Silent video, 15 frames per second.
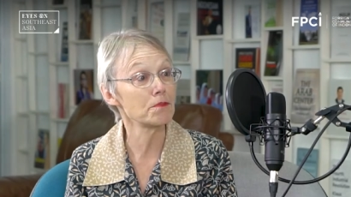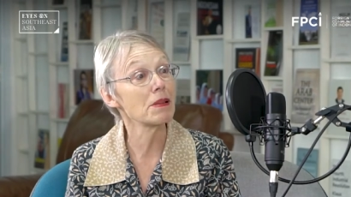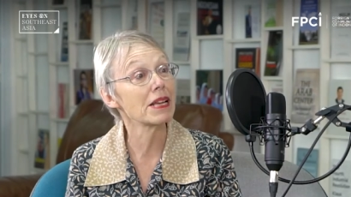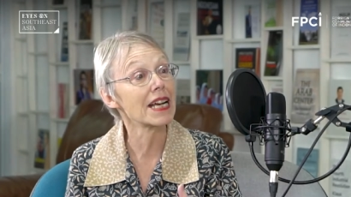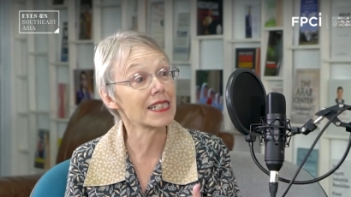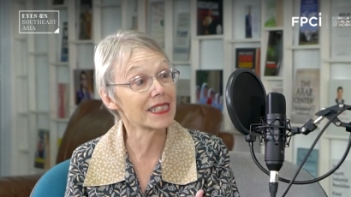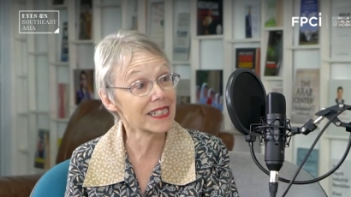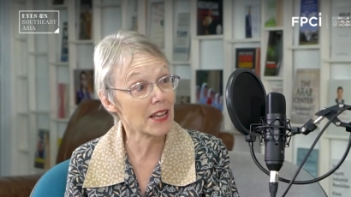
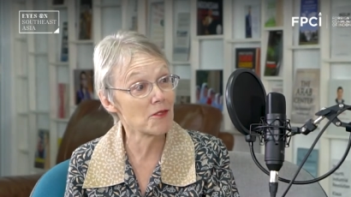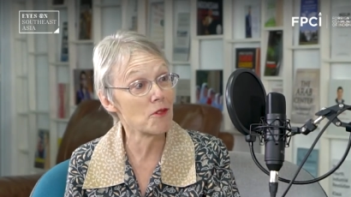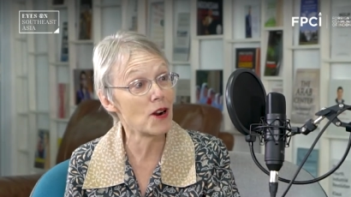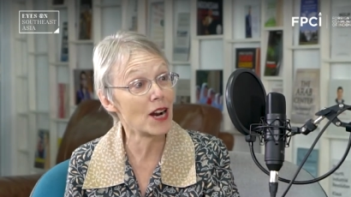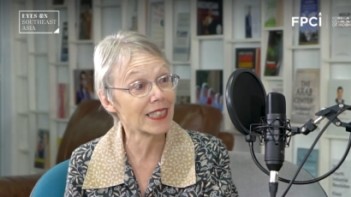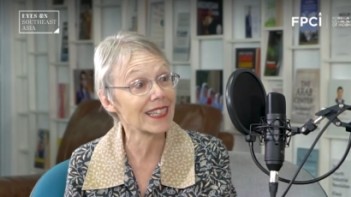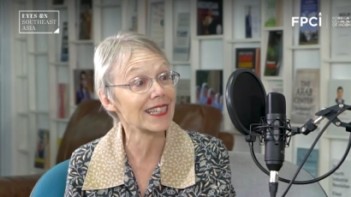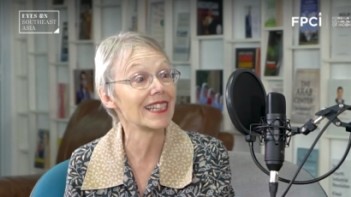because they
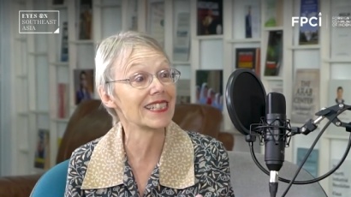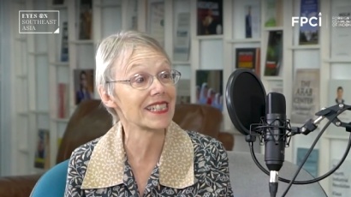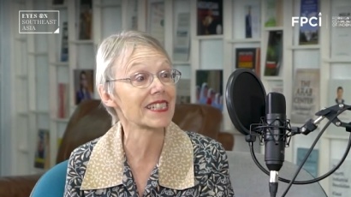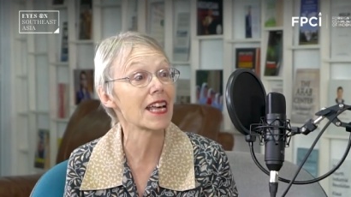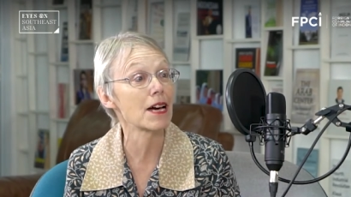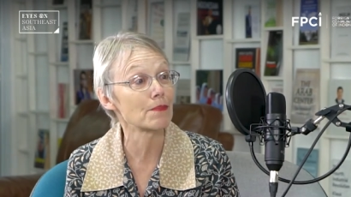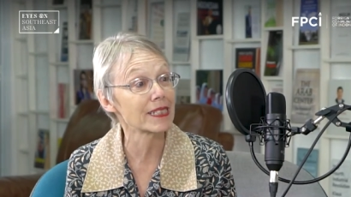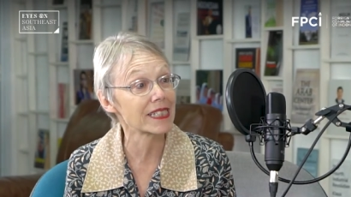wanted an
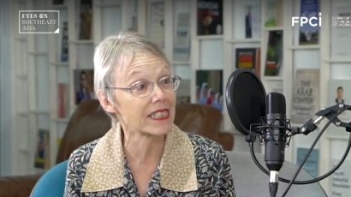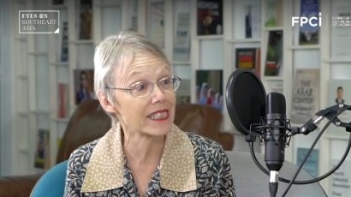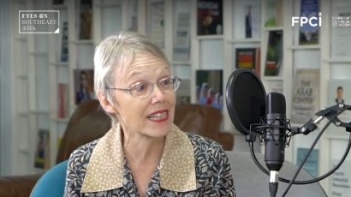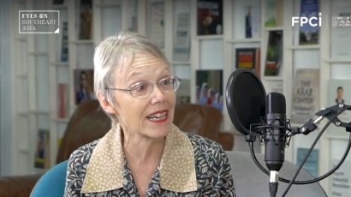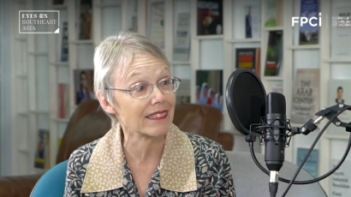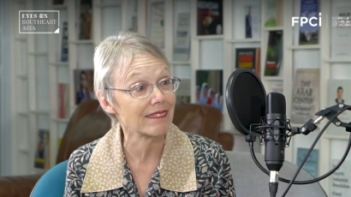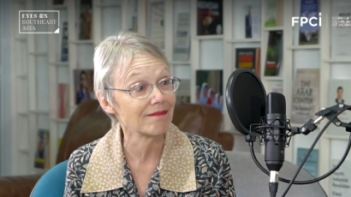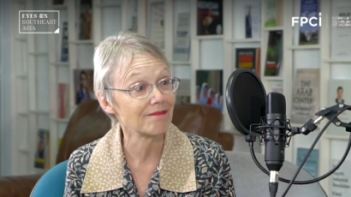Islamic
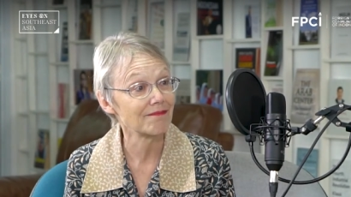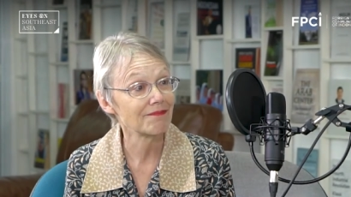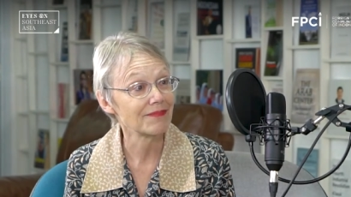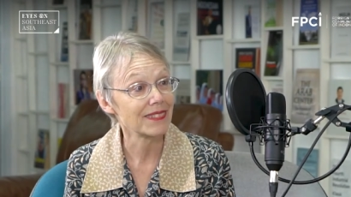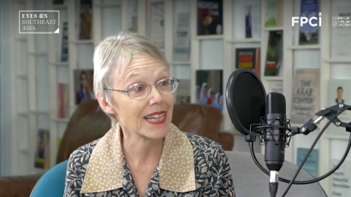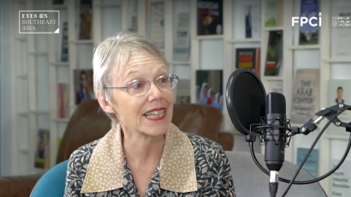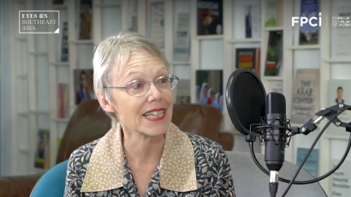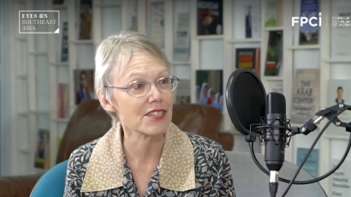State
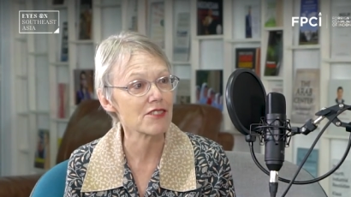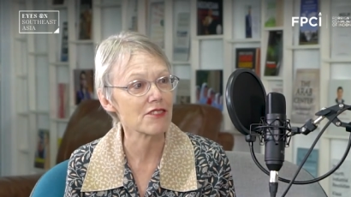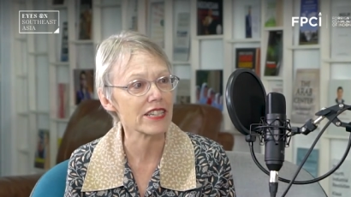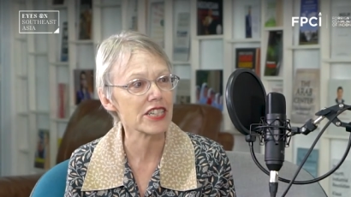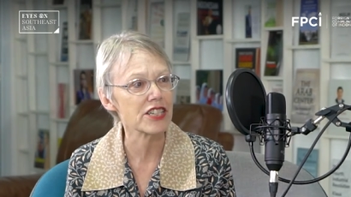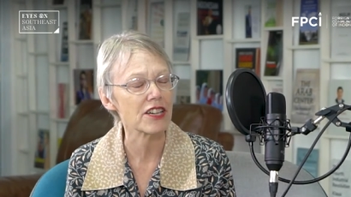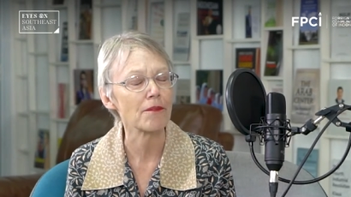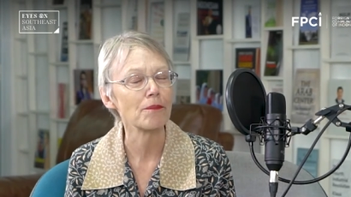in
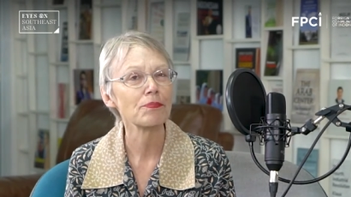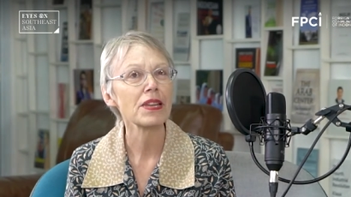Indonesia.